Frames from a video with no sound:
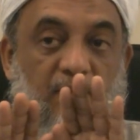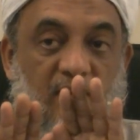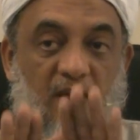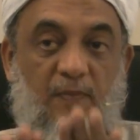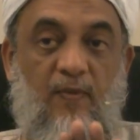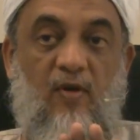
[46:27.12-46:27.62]

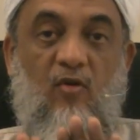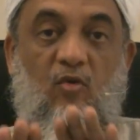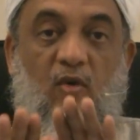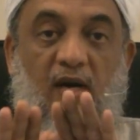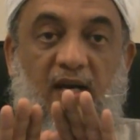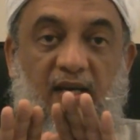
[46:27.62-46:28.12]
People
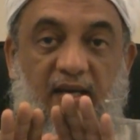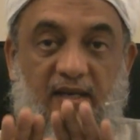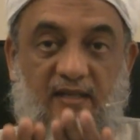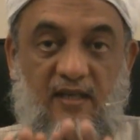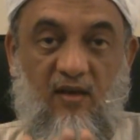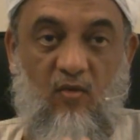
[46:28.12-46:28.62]
who are
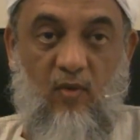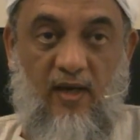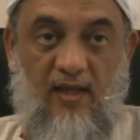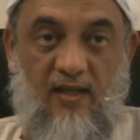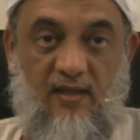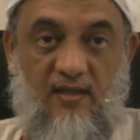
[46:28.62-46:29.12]
getting
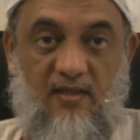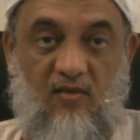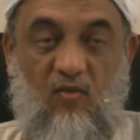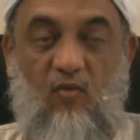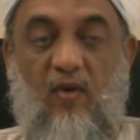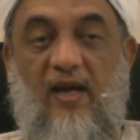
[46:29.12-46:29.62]
wealth
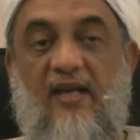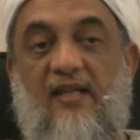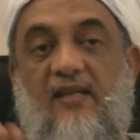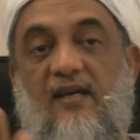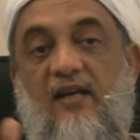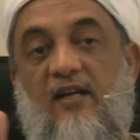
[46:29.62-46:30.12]

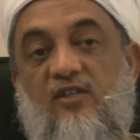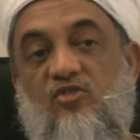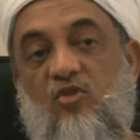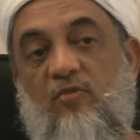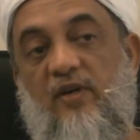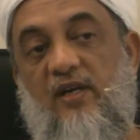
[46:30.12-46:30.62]
while they are
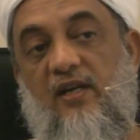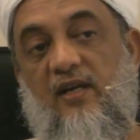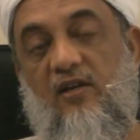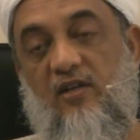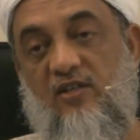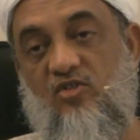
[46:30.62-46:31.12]

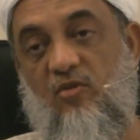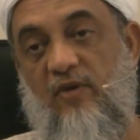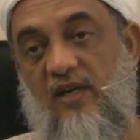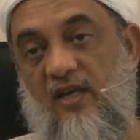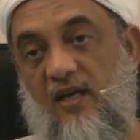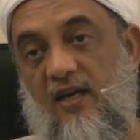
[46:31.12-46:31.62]
disobeying,
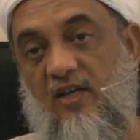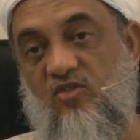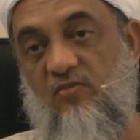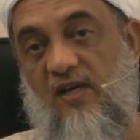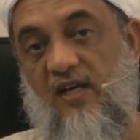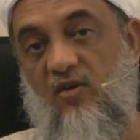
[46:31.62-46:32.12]
disobeying Allah
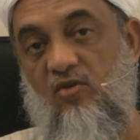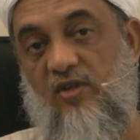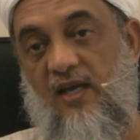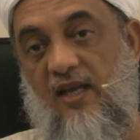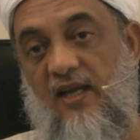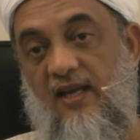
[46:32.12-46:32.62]
subhanahu wa
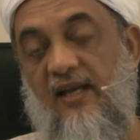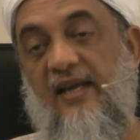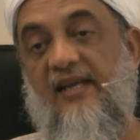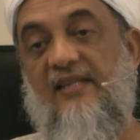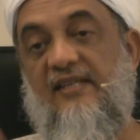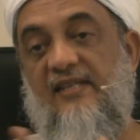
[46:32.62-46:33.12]

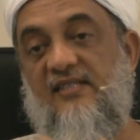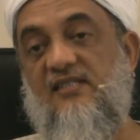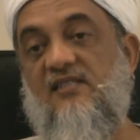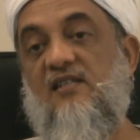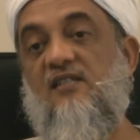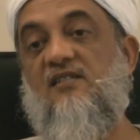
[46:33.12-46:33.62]
ta'ala,
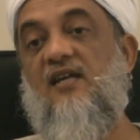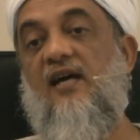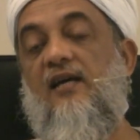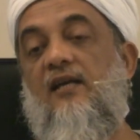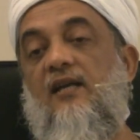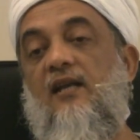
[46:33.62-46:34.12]
this is a
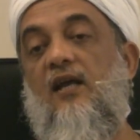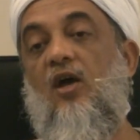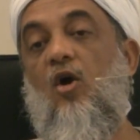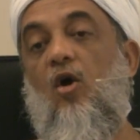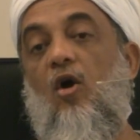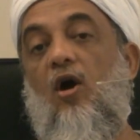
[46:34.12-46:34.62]
sign
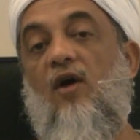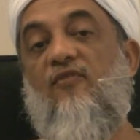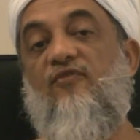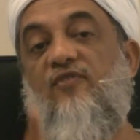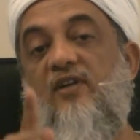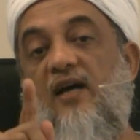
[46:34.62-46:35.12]

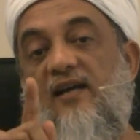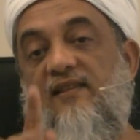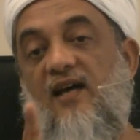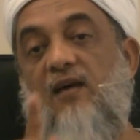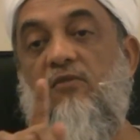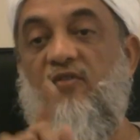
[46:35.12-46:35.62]
of the
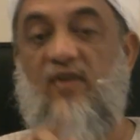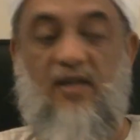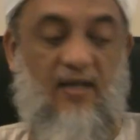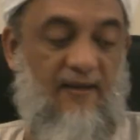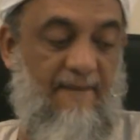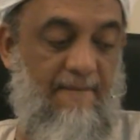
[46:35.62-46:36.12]
azab of
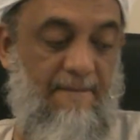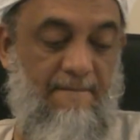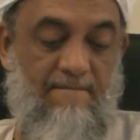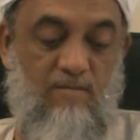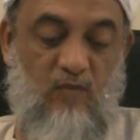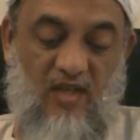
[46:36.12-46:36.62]
Allah.
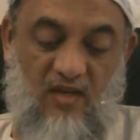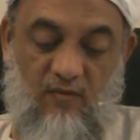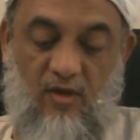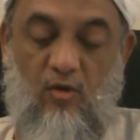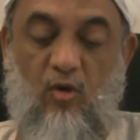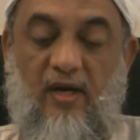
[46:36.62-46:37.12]

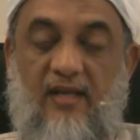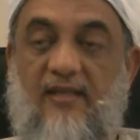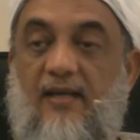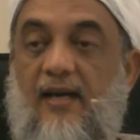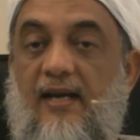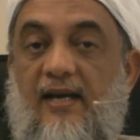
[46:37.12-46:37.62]
And we look at
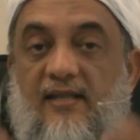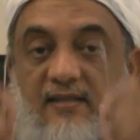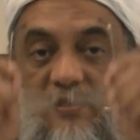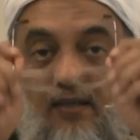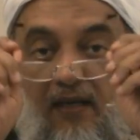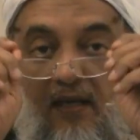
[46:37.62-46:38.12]
the
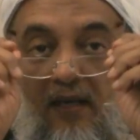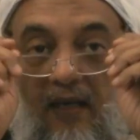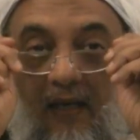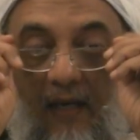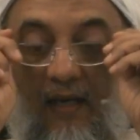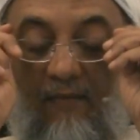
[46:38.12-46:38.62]
ayat.
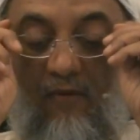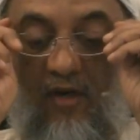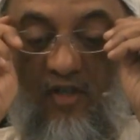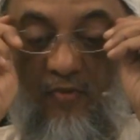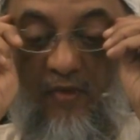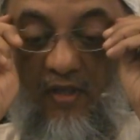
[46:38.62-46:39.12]
I'm
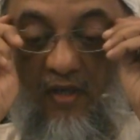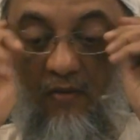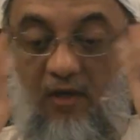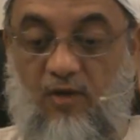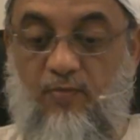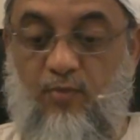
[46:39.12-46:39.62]
not speaking
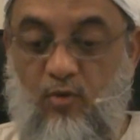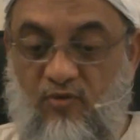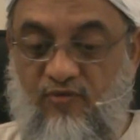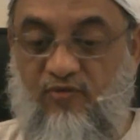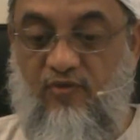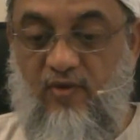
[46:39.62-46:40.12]
without
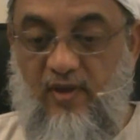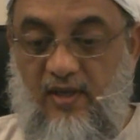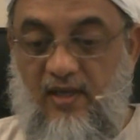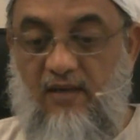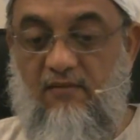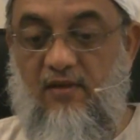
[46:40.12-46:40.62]
proof.
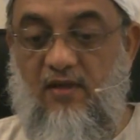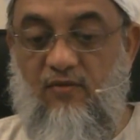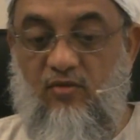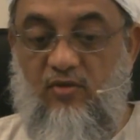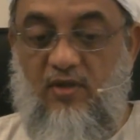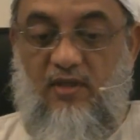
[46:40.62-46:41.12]
I will
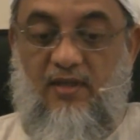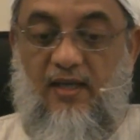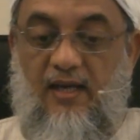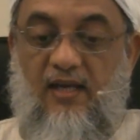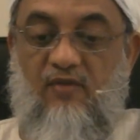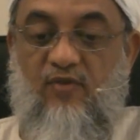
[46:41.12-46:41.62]
give you the
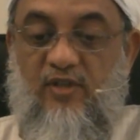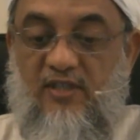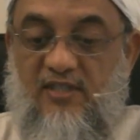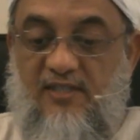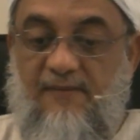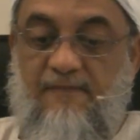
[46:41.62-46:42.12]
dalail for this.